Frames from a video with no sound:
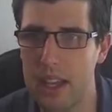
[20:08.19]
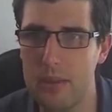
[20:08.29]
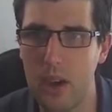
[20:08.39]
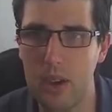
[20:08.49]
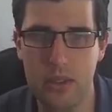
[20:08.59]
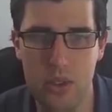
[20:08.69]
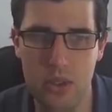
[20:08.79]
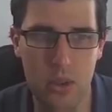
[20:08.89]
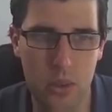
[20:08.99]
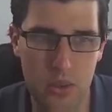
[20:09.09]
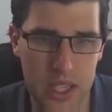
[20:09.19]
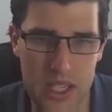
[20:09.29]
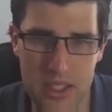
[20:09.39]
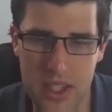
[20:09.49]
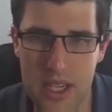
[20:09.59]
I've used all of
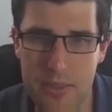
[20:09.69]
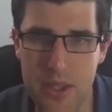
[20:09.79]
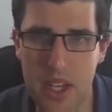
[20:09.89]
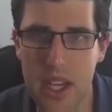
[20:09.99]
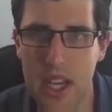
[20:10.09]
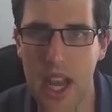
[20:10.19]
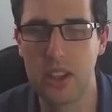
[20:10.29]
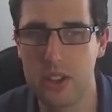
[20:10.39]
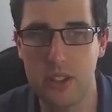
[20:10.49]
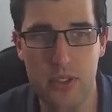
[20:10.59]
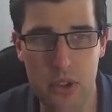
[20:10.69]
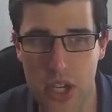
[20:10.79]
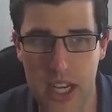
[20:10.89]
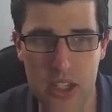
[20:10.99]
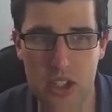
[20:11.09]
these themes, make those few
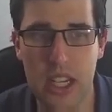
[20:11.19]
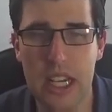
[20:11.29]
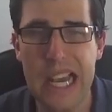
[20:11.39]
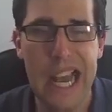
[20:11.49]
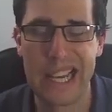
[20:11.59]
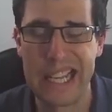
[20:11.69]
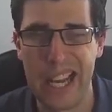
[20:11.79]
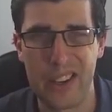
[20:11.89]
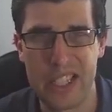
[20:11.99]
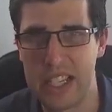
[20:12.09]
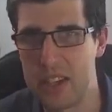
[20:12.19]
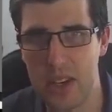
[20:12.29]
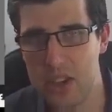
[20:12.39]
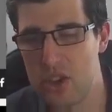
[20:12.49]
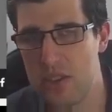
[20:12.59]
changes, and I guarantee
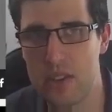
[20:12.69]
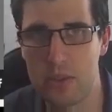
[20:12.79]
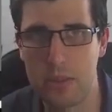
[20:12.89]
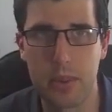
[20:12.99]
you each of you